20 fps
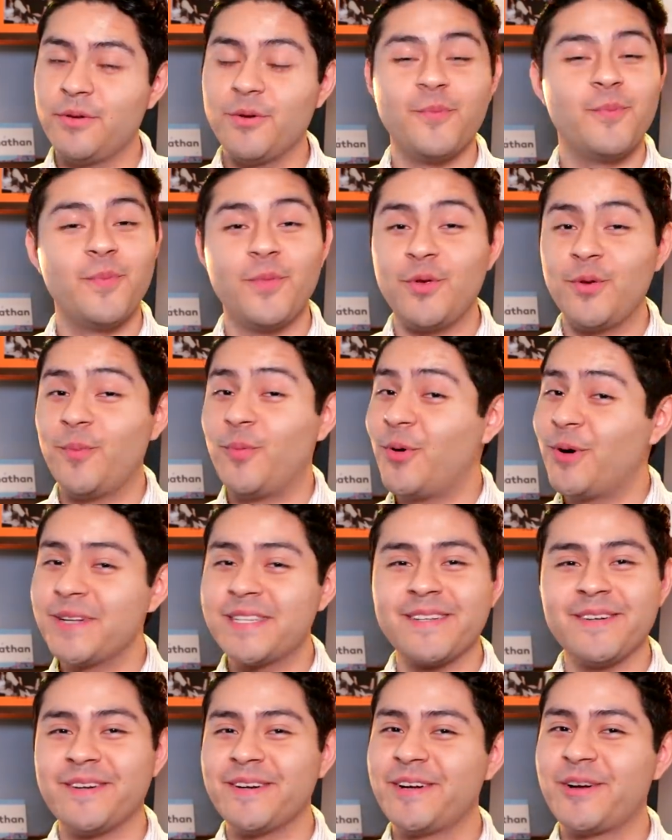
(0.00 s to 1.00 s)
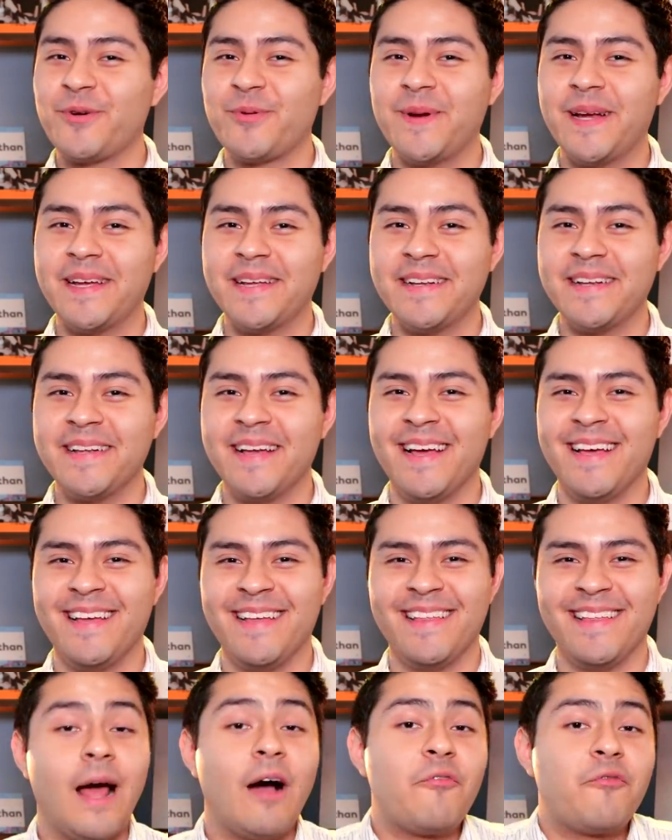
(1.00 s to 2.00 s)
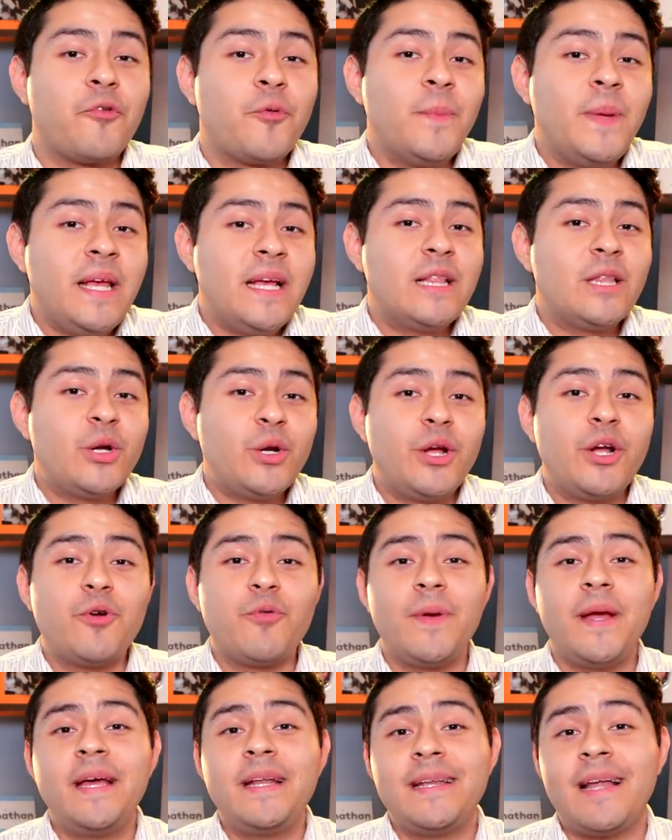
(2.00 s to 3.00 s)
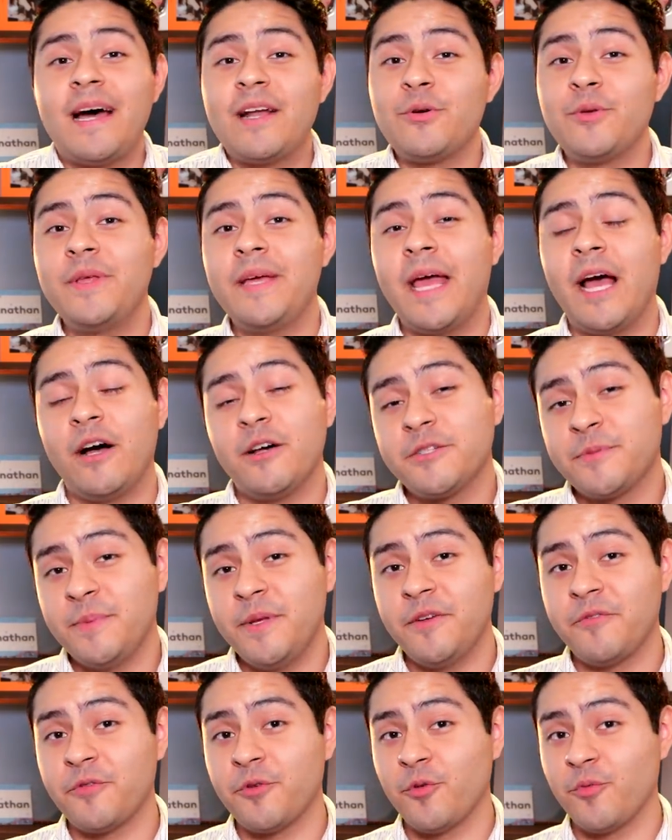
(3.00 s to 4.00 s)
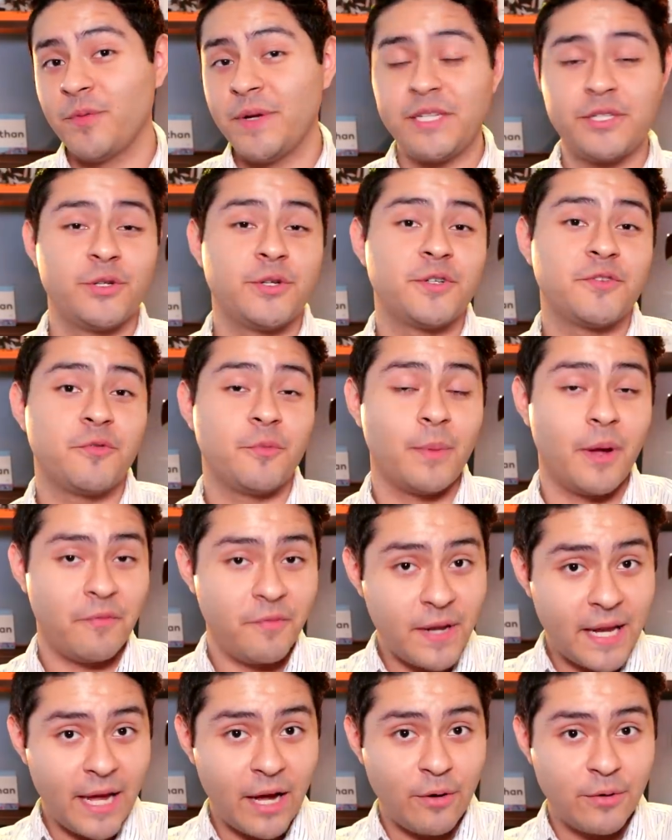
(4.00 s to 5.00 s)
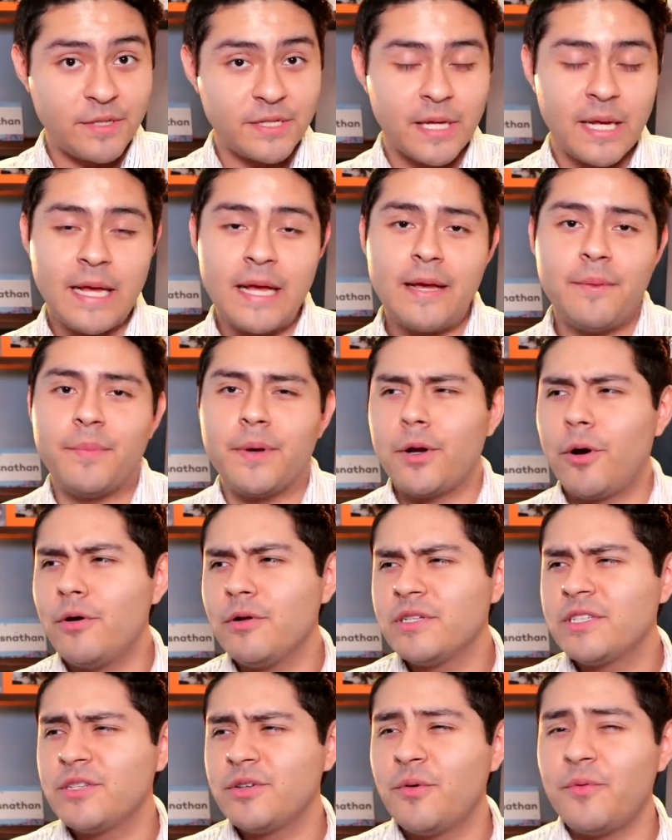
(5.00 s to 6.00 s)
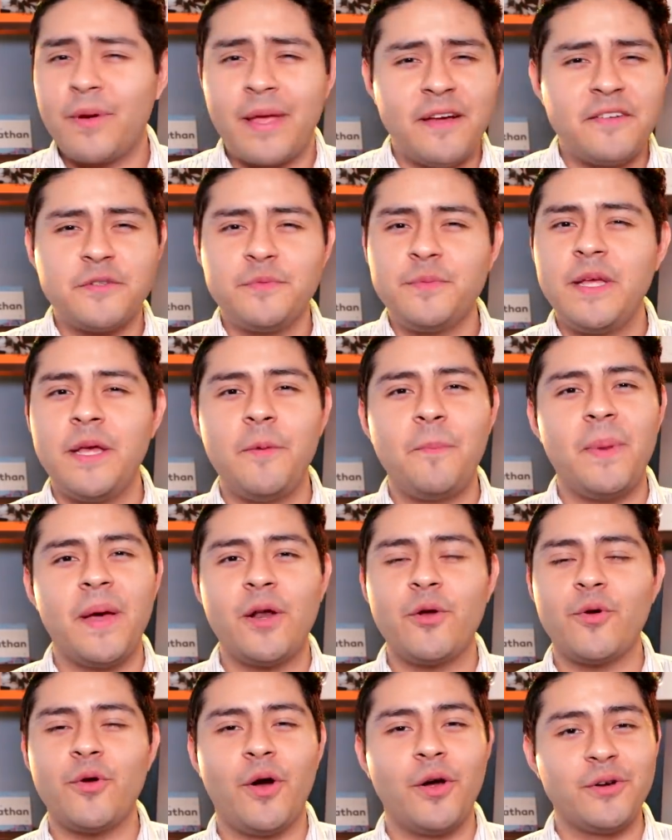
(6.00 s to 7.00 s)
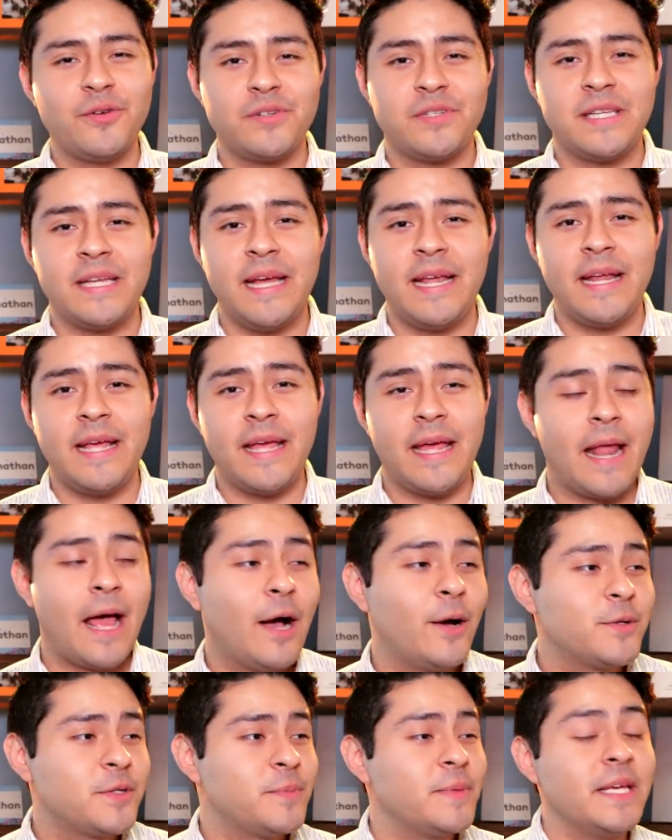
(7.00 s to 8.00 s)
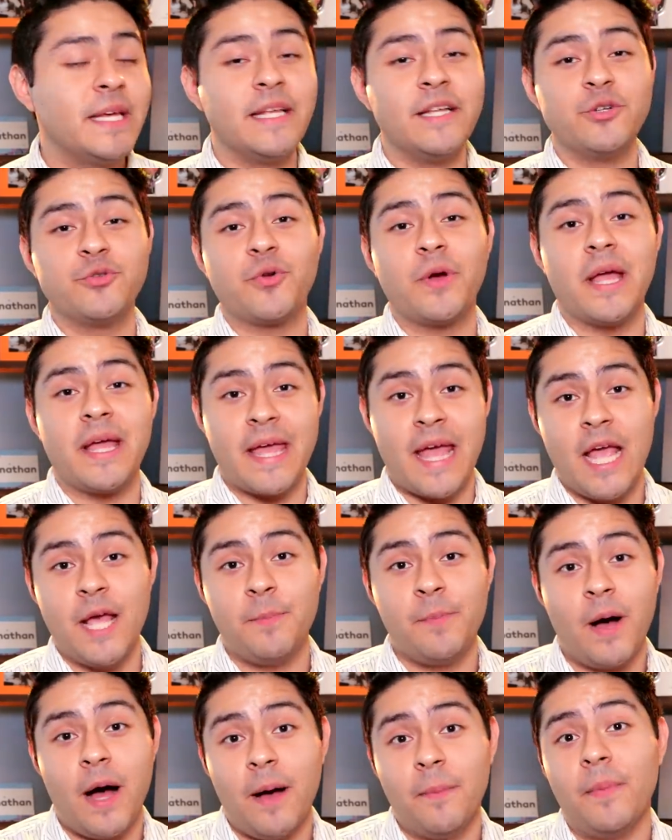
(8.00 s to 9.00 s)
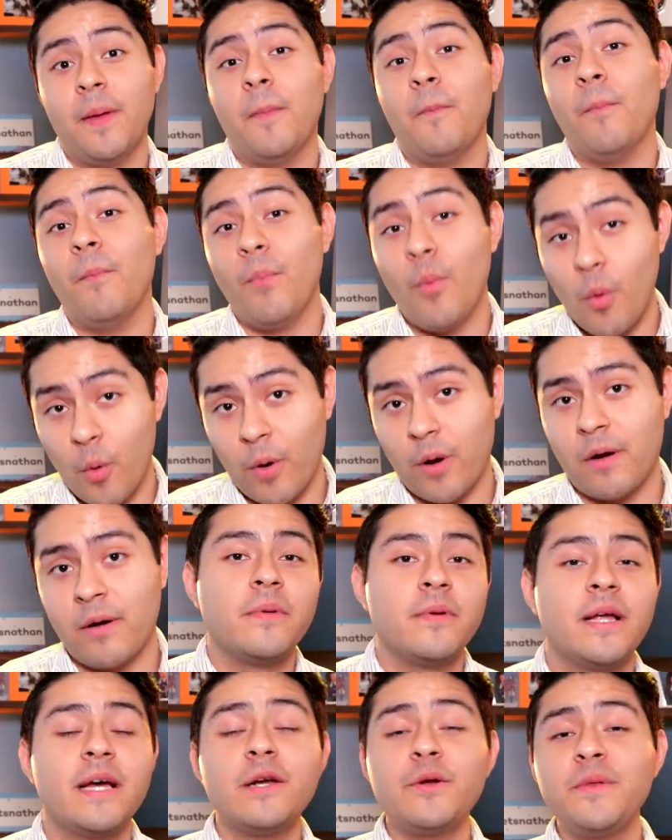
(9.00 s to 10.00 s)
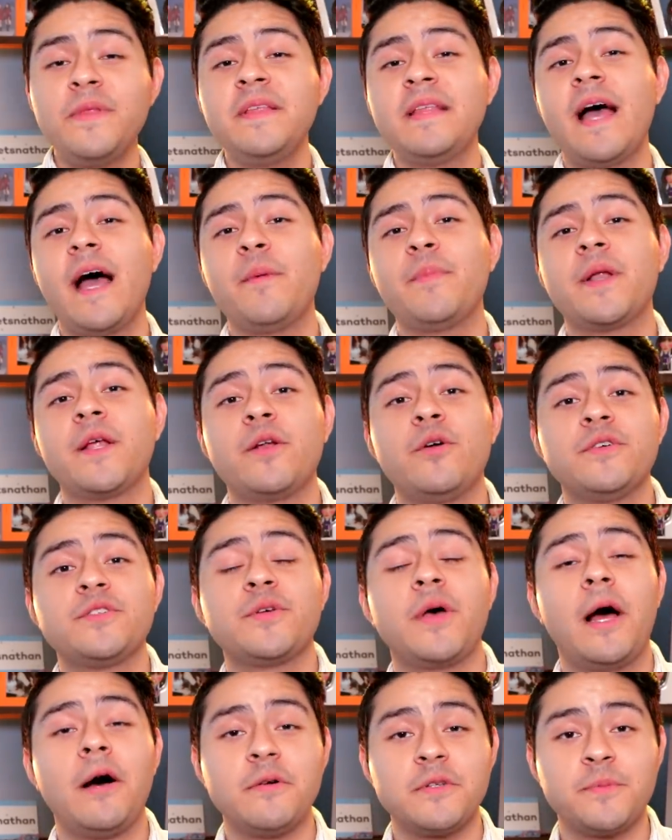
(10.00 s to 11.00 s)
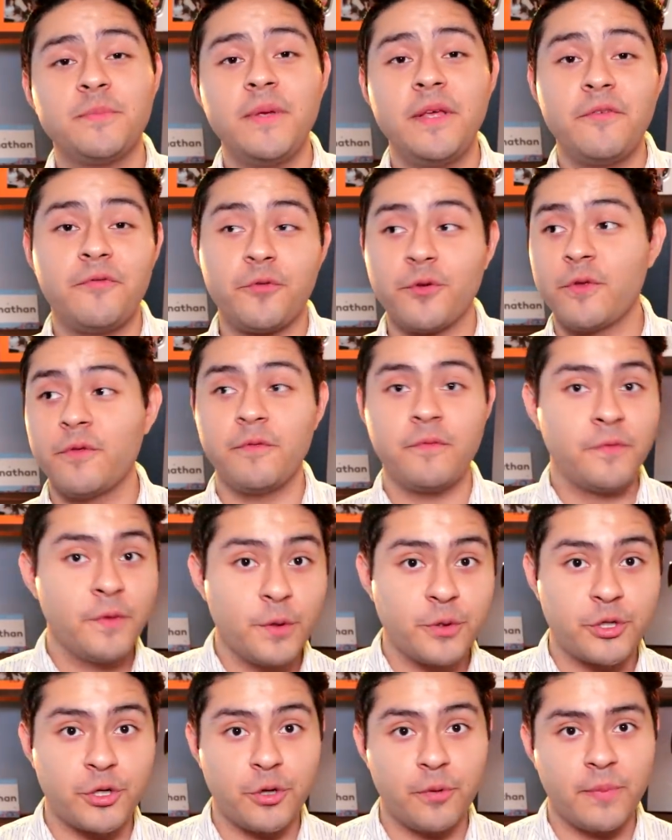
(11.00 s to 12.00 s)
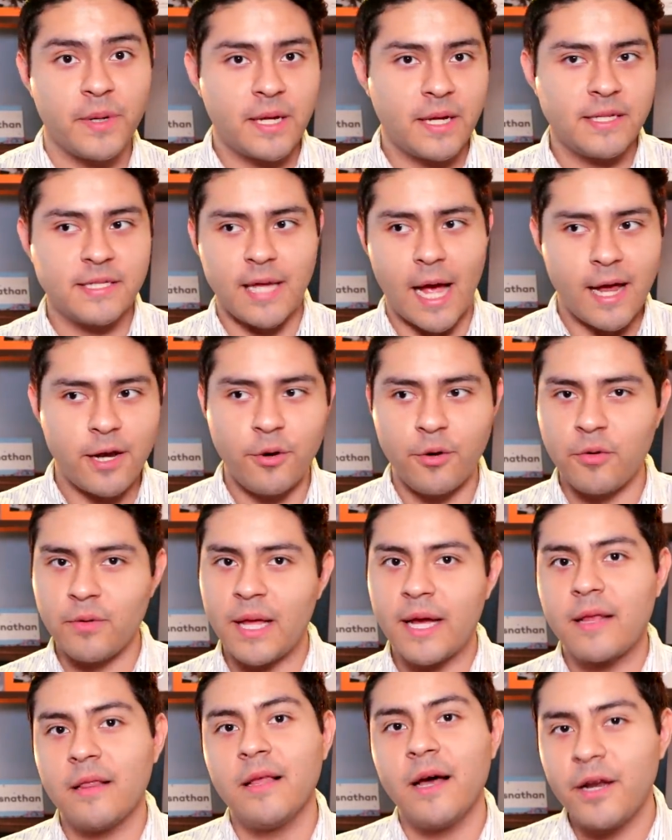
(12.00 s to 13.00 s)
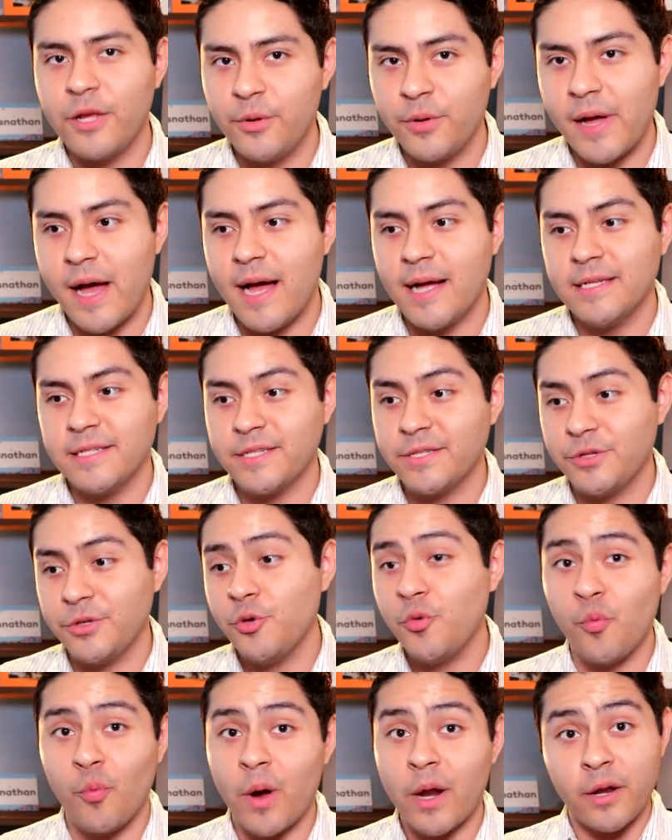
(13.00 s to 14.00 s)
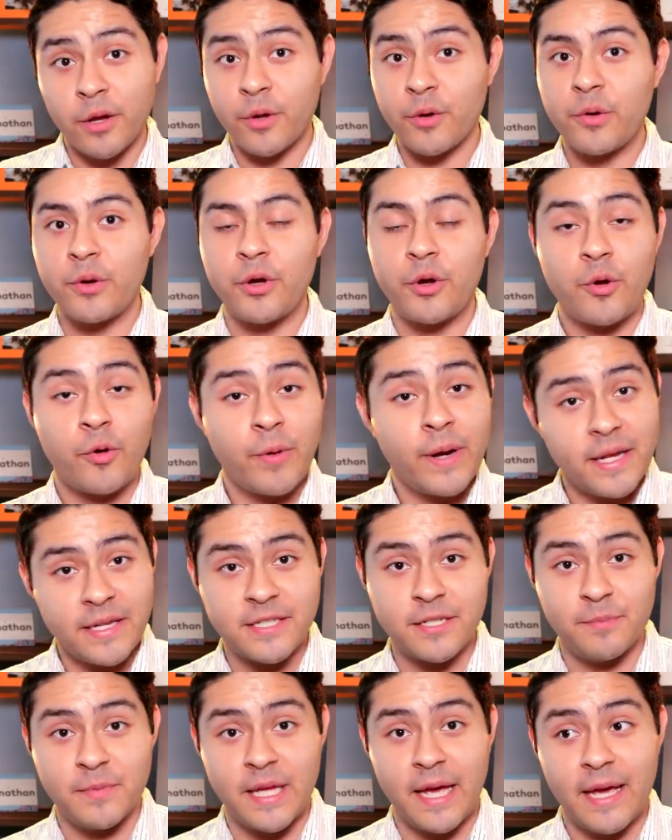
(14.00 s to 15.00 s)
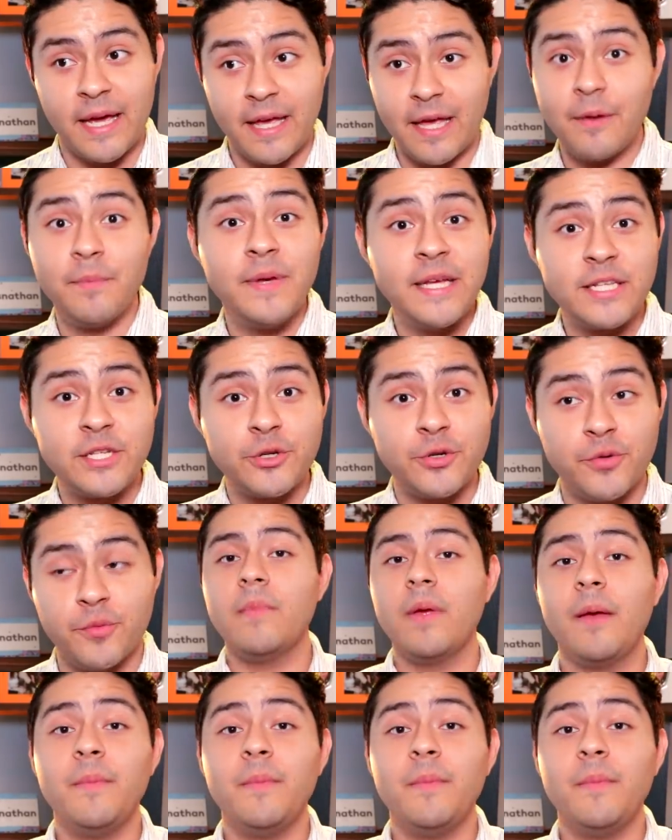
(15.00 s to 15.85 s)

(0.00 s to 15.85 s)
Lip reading: Your boy's learning Korean. Now for me, learning Korean not only helps me for research for my videos, but also gives me a better understanding and helps me enjoy K-pop more. Not only that, but it also helps me for the future, because I know like a lot of you guys, you want to go to Korea someday, and me too.